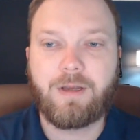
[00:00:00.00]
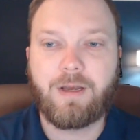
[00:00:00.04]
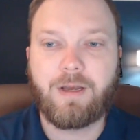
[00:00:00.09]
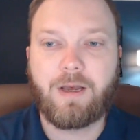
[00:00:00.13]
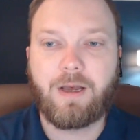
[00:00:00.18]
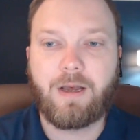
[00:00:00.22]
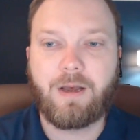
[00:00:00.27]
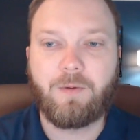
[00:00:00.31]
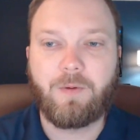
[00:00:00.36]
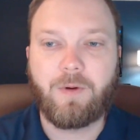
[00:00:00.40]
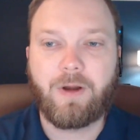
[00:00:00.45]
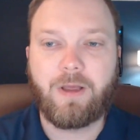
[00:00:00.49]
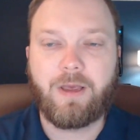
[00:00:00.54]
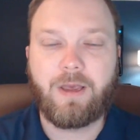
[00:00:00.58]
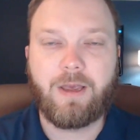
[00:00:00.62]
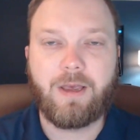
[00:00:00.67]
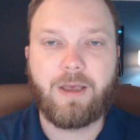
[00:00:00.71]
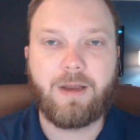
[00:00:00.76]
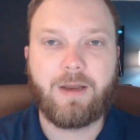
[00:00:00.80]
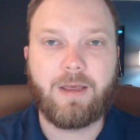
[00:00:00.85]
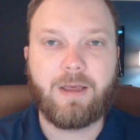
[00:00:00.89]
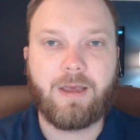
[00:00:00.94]
I went
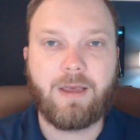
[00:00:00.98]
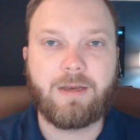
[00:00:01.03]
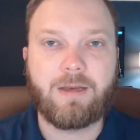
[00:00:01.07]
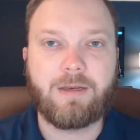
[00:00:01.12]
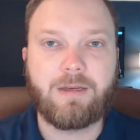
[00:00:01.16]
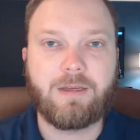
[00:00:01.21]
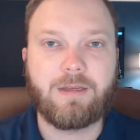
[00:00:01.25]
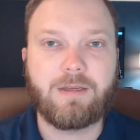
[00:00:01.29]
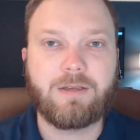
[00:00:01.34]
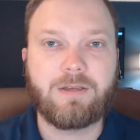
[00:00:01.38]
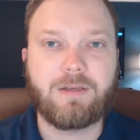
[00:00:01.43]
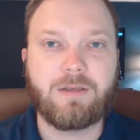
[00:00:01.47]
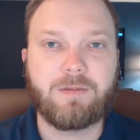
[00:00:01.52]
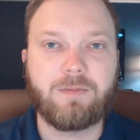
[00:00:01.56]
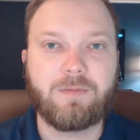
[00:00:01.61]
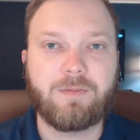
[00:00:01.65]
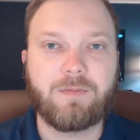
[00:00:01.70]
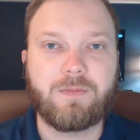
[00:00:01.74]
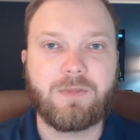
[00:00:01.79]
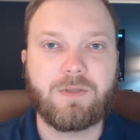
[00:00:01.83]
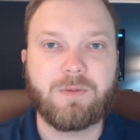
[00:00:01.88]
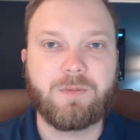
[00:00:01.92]
ahead and did
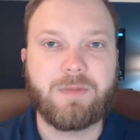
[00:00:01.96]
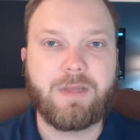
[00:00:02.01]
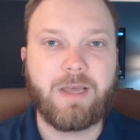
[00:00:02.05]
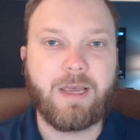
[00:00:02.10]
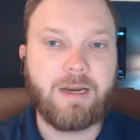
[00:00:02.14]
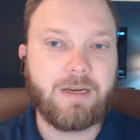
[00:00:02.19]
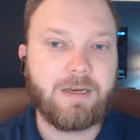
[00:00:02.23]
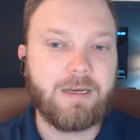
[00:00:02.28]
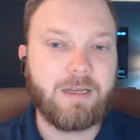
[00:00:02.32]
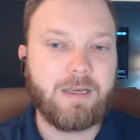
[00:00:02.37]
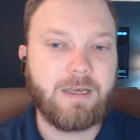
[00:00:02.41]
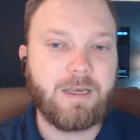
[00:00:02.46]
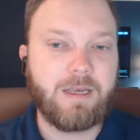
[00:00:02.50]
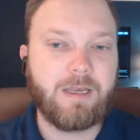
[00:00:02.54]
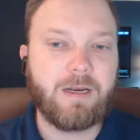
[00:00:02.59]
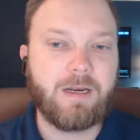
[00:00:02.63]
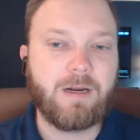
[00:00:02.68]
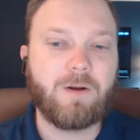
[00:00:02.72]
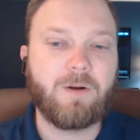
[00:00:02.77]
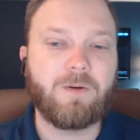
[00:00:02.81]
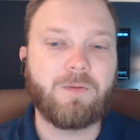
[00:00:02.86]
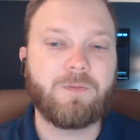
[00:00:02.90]
some data digging
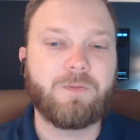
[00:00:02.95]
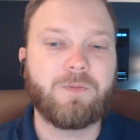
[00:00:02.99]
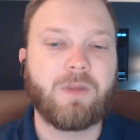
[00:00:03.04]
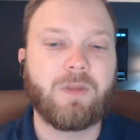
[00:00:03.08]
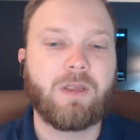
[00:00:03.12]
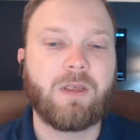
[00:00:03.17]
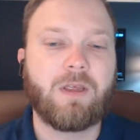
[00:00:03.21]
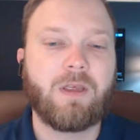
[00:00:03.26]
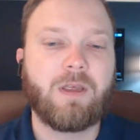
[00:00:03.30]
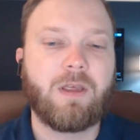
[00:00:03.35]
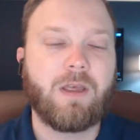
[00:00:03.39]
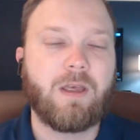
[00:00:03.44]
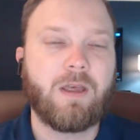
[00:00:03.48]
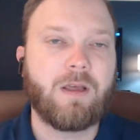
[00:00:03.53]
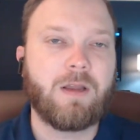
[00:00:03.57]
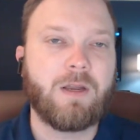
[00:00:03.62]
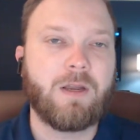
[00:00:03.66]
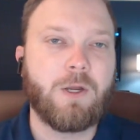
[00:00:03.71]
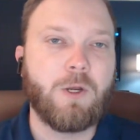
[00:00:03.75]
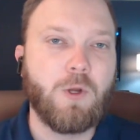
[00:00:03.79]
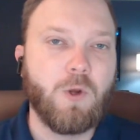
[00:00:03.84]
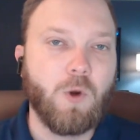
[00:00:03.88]
on.
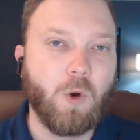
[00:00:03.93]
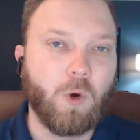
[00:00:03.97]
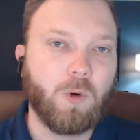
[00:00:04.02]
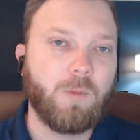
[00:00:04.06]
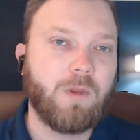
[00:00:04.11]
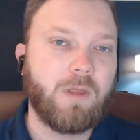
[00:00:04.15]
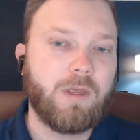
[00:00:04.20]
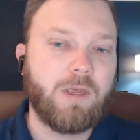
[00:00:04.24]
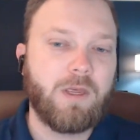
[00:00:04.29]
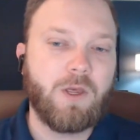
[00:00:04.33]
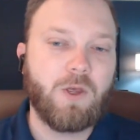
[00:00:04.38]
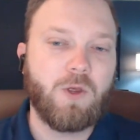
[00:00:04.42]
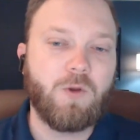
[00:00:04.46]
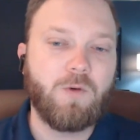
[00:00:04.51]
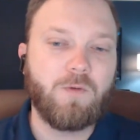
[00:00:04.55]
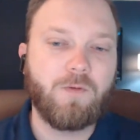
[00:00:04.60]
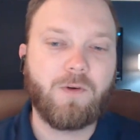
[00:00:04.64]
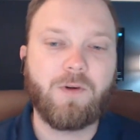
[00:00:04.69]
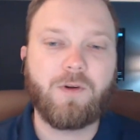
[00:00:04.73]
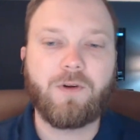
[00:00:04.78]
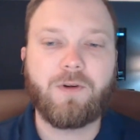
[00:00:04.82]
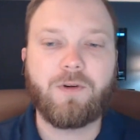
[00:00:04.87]
Normally,
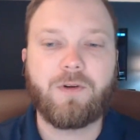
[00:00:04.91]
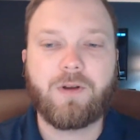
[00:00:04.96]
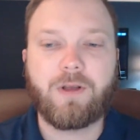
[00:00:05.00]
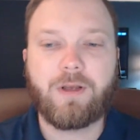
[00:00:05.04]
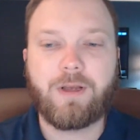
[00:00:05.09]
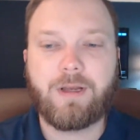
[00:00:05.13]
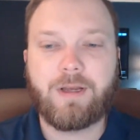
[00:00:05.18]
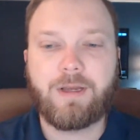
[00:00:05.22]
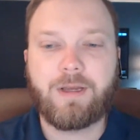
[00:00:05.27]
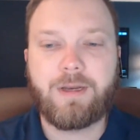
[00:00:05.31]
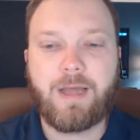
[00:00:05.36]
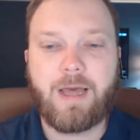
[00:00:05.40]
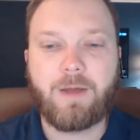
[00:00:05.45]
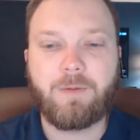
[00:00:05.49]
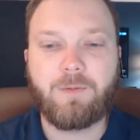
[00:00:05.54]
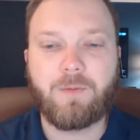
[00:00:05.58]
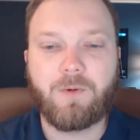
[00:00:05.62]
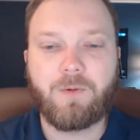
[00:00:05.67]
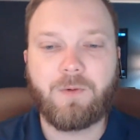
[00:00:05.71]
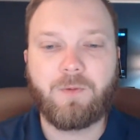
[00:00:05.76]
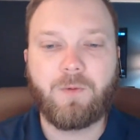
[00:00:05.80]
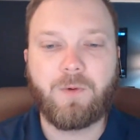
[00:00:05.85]
Hoover
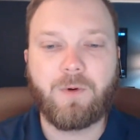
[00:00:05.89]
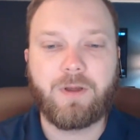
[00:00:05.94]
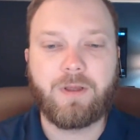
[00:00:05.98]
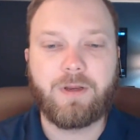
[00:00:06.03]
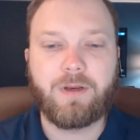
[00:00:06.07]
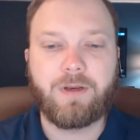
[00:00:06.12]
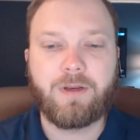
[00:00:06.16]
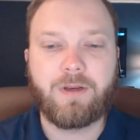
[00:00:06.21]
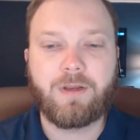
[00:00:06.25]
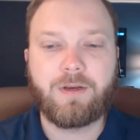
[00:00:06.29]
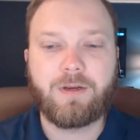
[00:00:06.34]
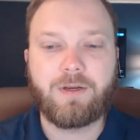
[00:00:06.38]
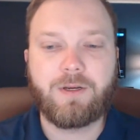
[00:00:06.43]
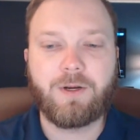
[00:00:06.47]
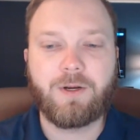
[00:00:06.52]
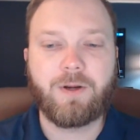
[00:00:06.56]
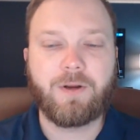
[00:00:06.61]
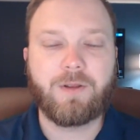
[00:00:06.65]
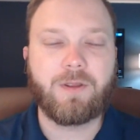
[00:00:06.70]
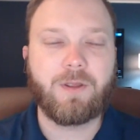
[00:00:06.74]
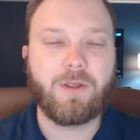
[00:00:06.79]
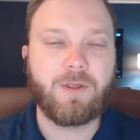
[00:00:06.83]
911
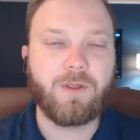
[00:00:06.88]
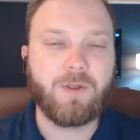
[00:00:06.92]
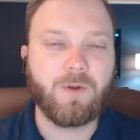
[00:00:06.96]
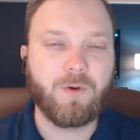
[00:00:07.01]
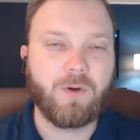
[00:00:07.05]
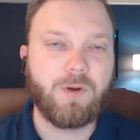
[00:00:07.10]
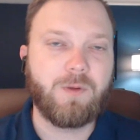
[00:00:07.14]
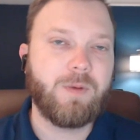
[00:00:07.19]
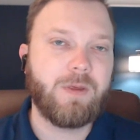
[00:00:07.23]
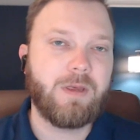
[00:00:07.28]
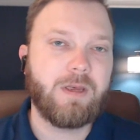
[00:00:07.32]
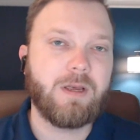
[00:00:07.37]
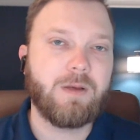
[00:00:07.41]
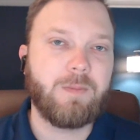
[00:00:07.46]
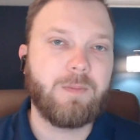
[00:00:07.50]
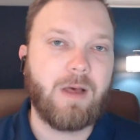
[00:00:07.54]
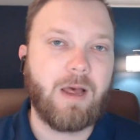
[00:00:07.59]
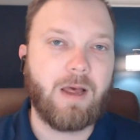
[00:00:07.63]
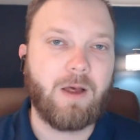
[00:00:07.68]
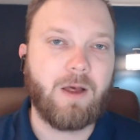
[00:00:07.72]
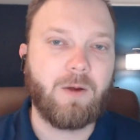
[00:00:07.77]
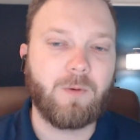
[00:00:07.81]
during the 3 p.m.
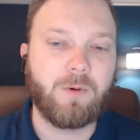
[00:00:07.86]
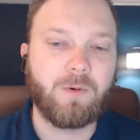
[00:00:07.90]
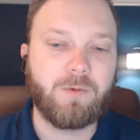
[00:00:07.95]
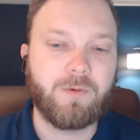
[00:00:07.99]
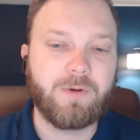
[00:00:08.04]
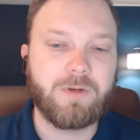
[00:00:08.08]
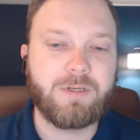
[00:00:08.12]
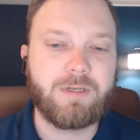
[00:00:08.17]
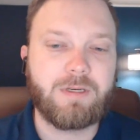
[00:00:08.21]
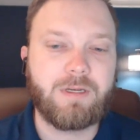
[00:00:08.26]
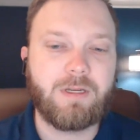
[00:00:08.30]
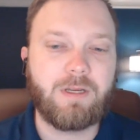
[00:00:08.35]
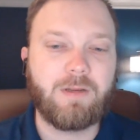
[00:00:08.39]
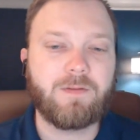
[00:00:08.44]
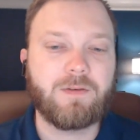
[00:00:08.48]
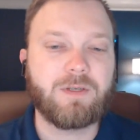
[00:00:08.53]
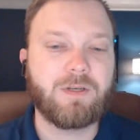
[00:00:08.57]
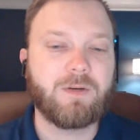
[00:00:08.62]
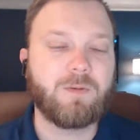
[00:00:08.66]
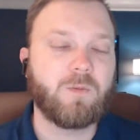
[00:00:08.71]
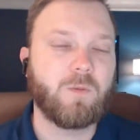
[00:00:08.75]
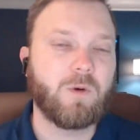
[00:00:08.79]
hour receives
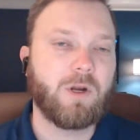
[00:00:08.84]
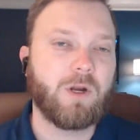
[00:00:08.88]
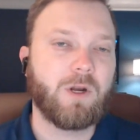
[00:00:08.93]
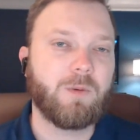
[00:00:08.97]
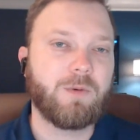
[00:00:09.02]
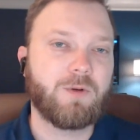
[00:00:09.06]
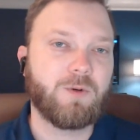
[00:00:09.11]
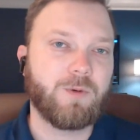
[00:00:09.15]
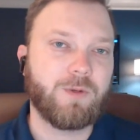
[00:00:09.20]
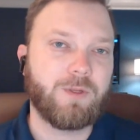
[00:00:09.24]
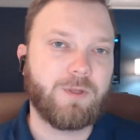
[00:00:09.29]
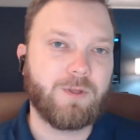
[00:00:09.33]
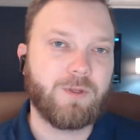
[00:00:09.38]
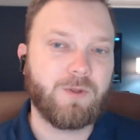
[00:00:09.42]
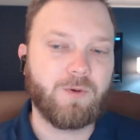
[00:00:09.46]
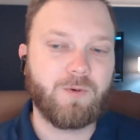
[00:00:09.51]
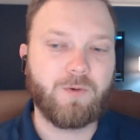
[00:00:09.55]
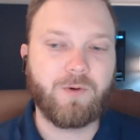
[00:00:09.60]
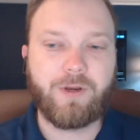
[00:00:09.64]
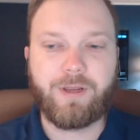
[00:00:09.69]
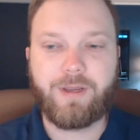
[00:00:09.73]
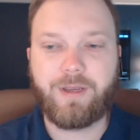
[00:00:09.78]
somewhere between
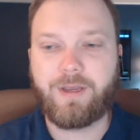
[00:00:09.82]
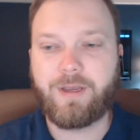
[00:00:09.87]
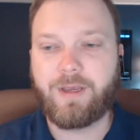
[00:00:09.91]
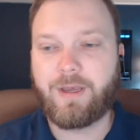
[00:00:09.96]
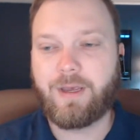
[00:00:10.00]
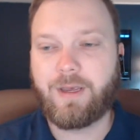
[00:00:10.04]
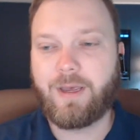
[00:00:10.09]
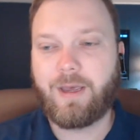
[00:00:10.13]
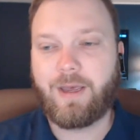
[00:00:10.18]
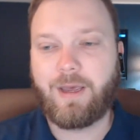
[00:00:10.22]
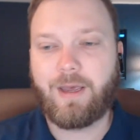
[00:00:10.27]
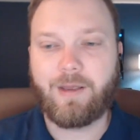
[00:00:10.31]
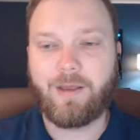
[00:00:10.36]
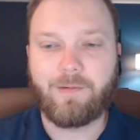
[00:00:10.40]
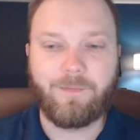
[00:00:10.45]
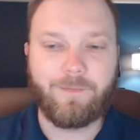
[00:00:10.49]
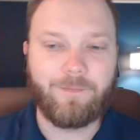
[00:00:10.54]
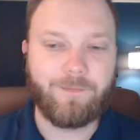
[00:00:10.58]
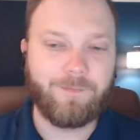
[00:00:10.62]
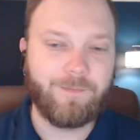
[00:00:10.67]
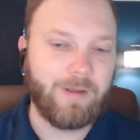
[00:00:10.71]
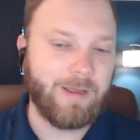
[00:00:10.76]
3 and
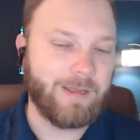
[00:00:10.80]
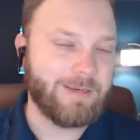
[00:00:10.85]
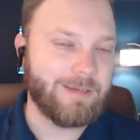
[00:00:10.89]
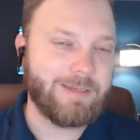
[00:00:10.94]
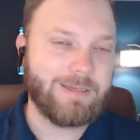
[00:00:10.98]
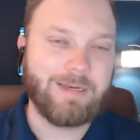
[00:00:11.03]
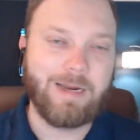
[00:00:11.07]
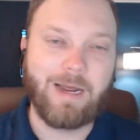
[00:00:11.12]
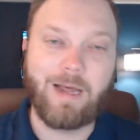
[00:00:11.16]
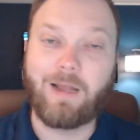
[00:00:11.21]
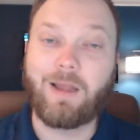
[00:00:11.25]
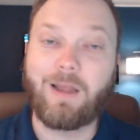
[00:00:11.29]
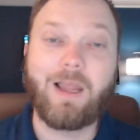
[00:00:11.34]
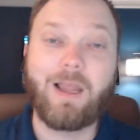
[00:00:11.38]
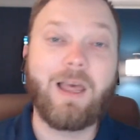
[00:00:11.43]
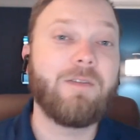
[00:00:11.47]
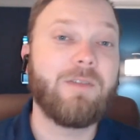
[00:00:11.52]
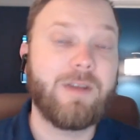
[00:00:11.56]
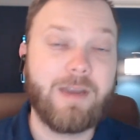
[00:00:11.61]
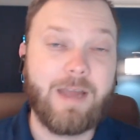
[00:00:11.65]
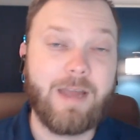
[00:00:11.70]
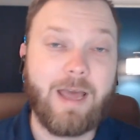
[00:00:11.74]

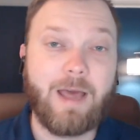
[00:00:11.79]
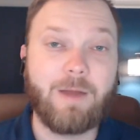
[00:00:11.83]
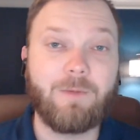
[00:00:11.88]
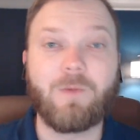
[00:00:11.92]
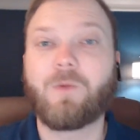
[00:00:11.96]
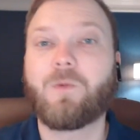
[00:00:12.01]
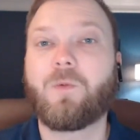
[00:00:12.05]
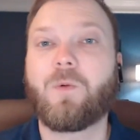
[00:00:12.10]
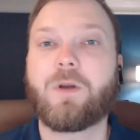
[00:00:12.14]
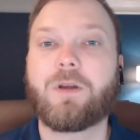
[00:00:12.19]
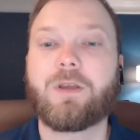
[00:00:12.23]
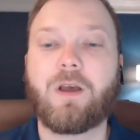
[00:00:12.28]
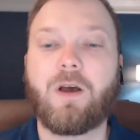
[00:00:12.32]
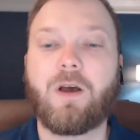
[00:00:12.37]
11 911